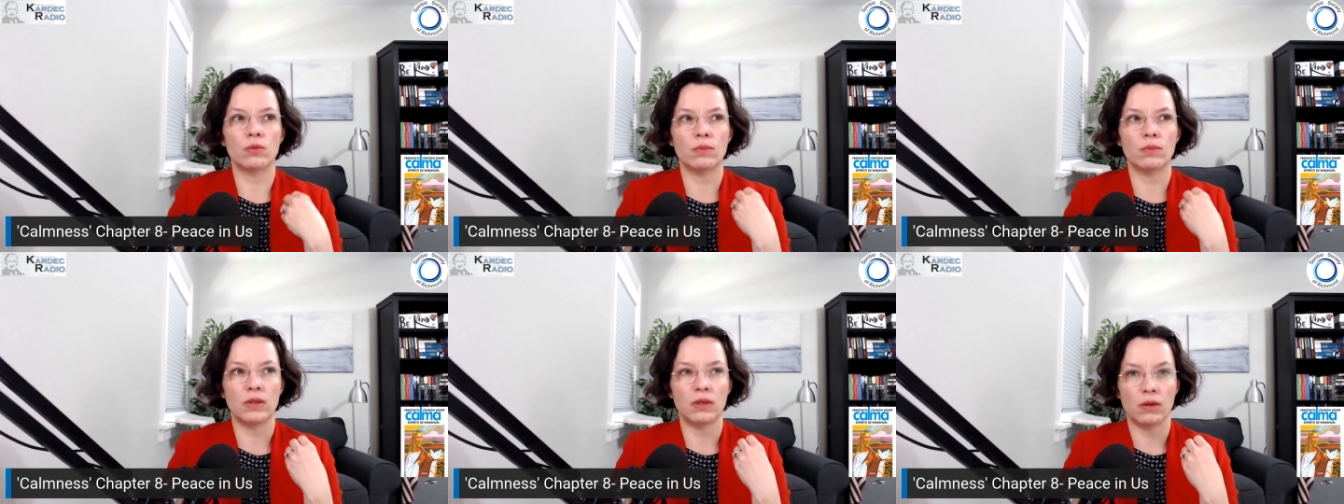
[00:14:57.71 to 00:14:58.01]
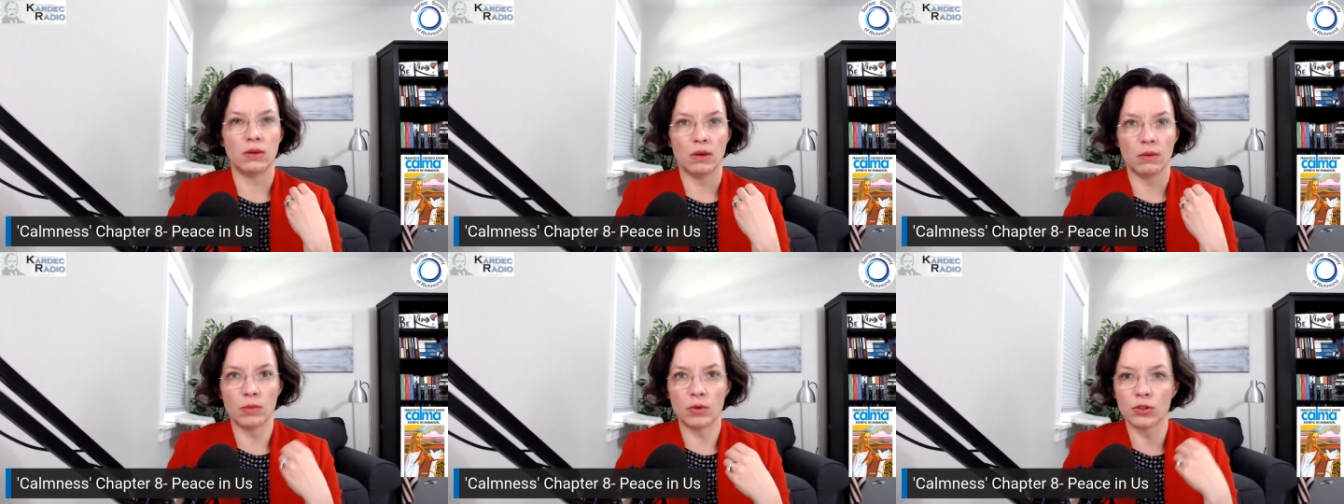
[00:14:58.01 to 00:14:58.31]

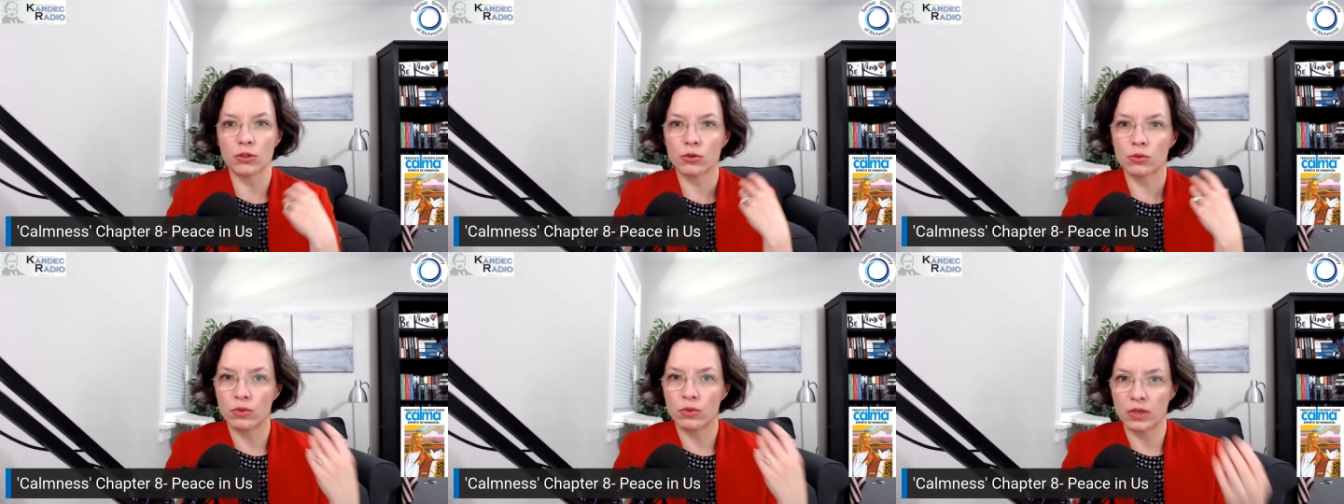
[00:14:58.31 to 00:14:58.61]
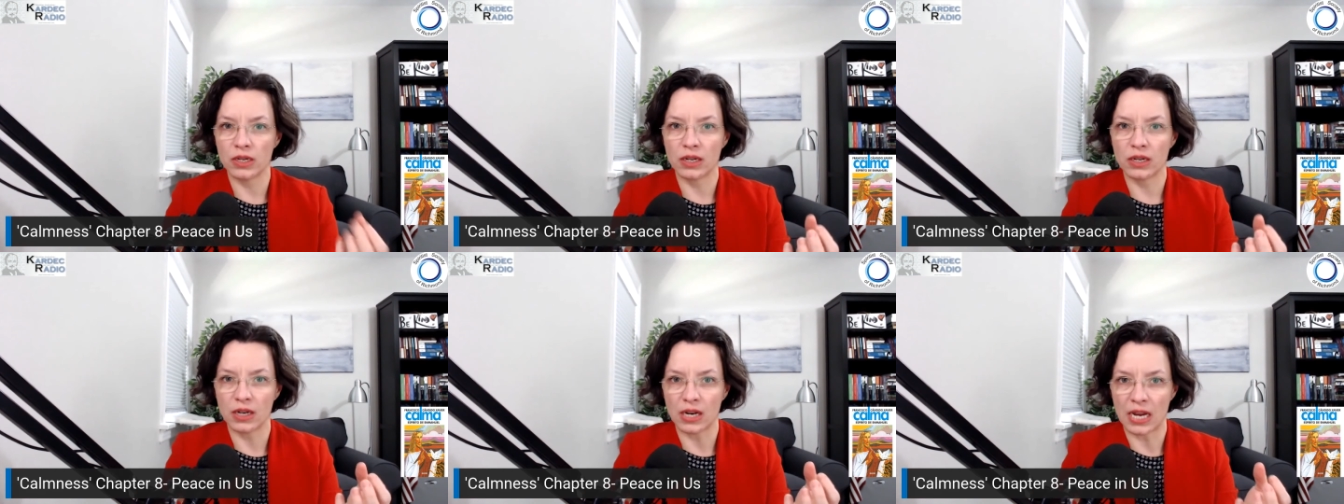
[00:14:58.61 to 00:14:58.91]
be able to
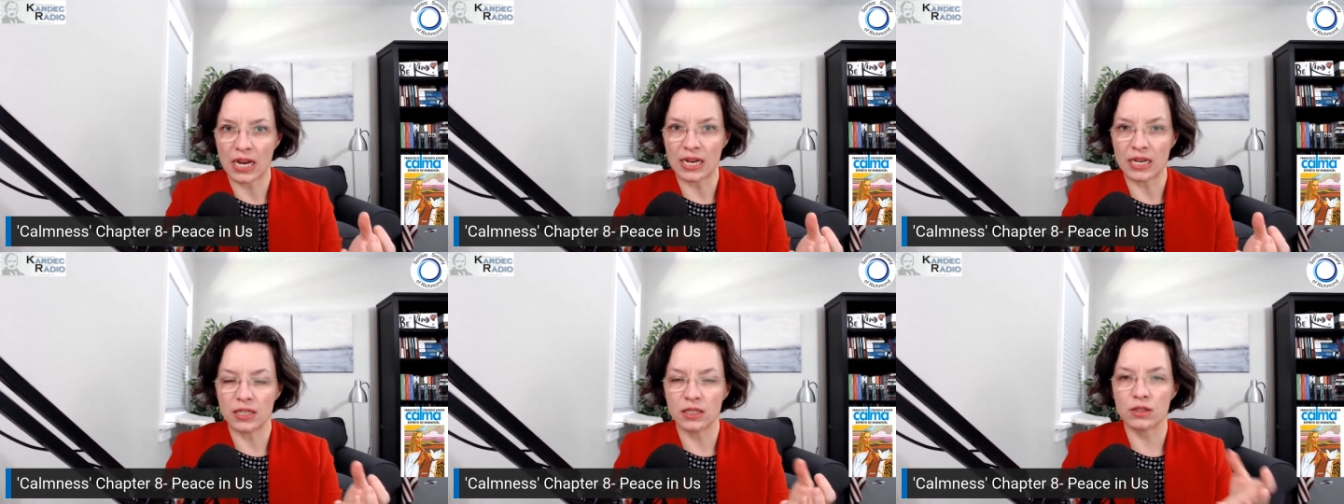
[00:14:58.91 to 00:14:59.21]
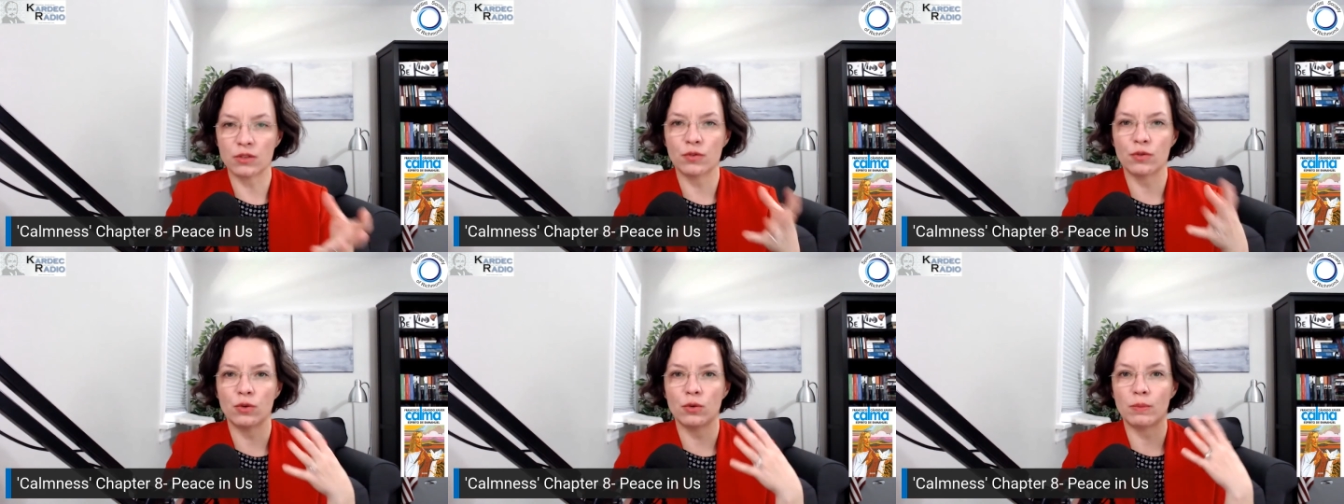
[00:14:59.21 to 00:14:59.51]

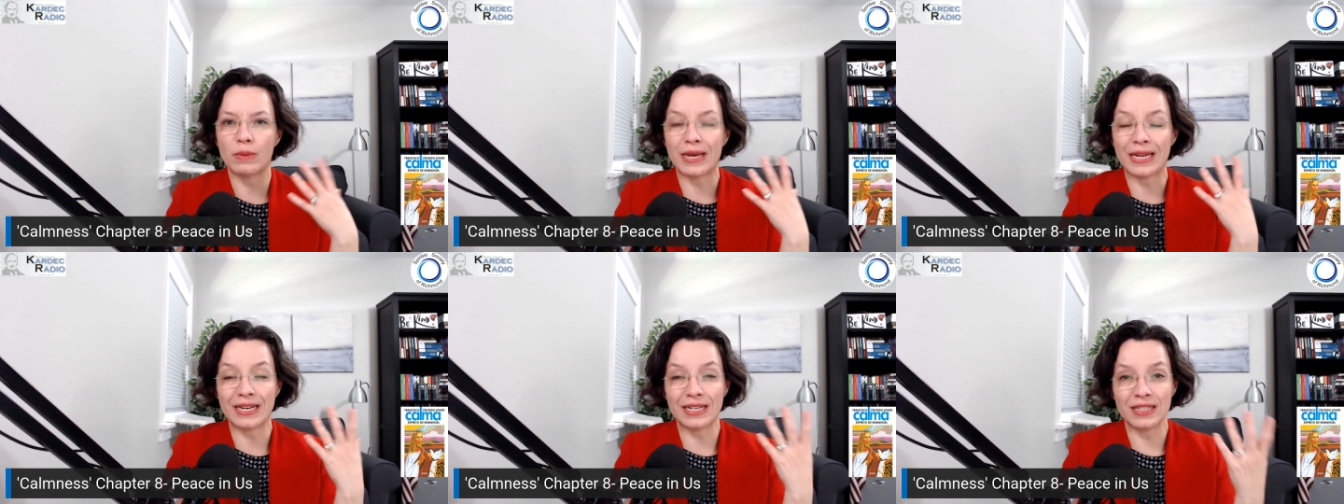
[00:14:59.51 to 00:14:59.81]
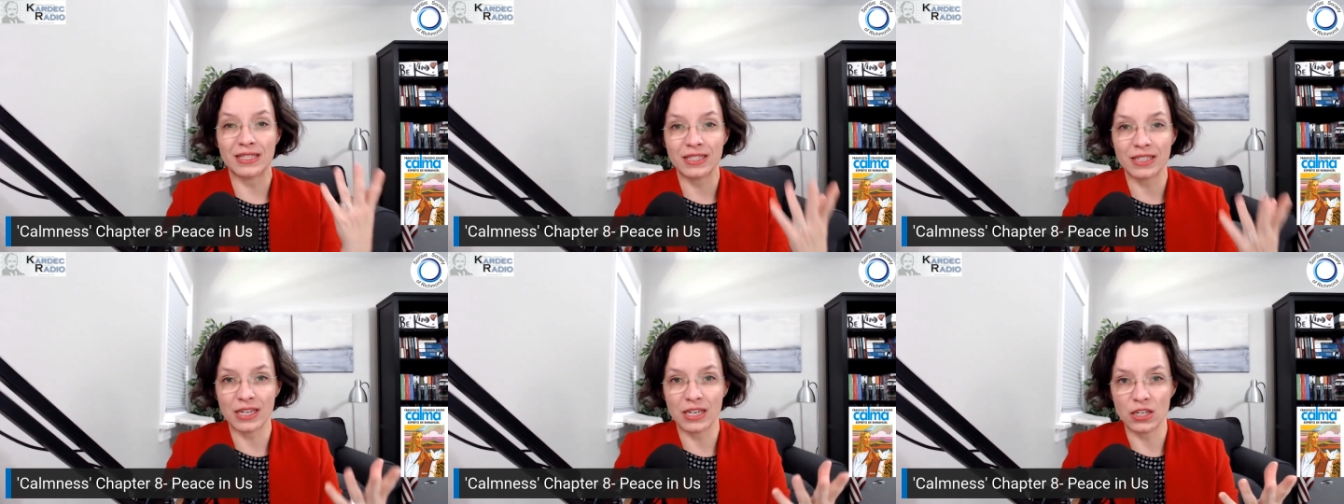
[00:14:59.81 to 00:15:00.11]
realize through
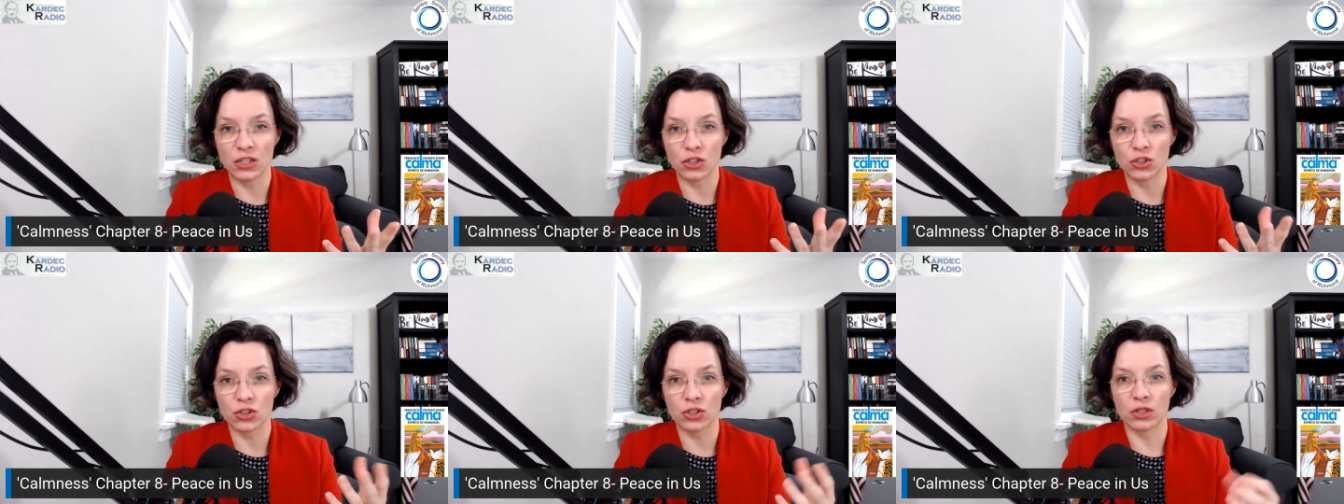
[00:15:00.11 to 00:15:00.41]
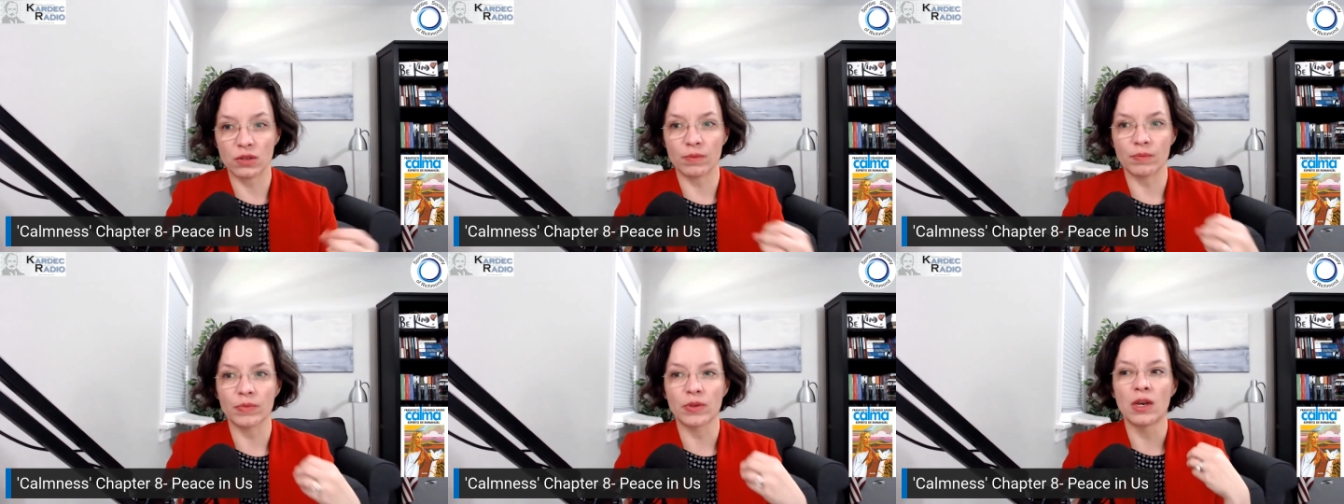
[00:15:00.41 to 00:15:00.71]

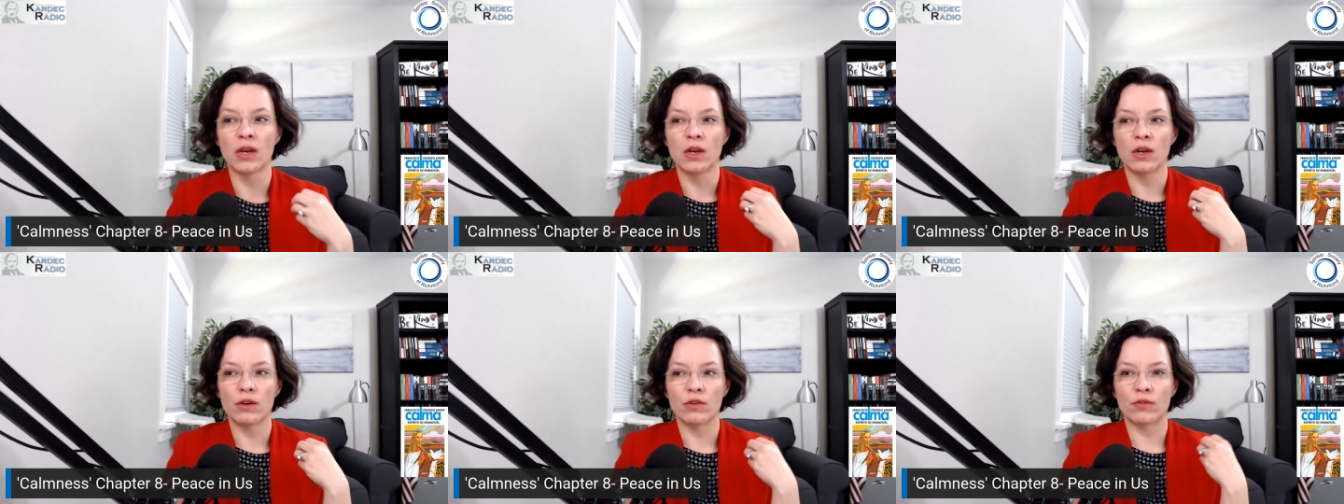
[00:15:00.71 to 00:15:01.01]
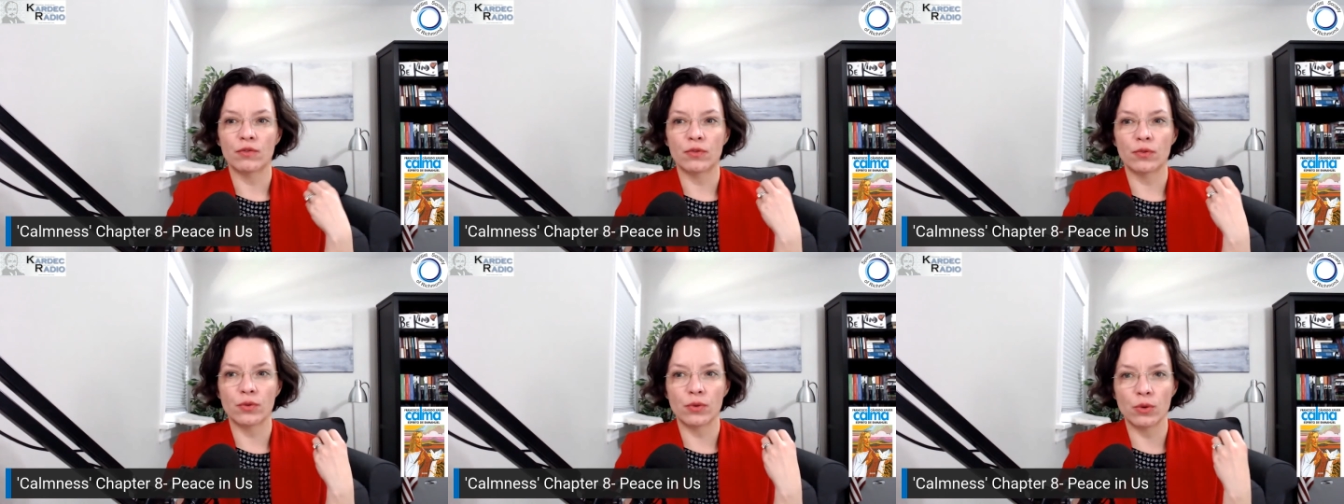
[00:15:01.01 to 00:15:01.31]
meditation,
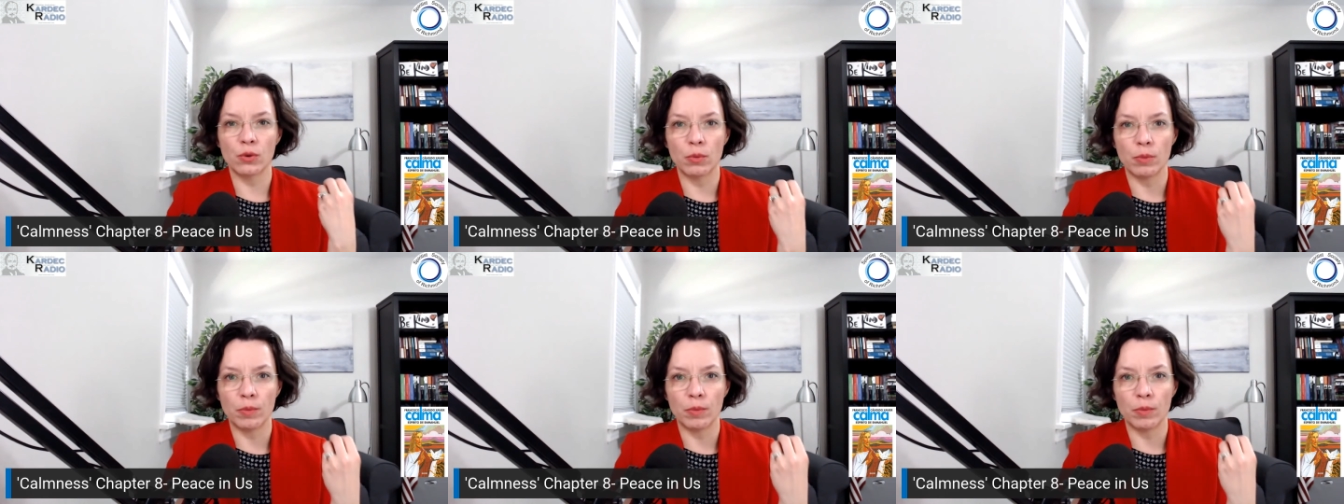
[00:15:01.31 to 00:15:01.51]
through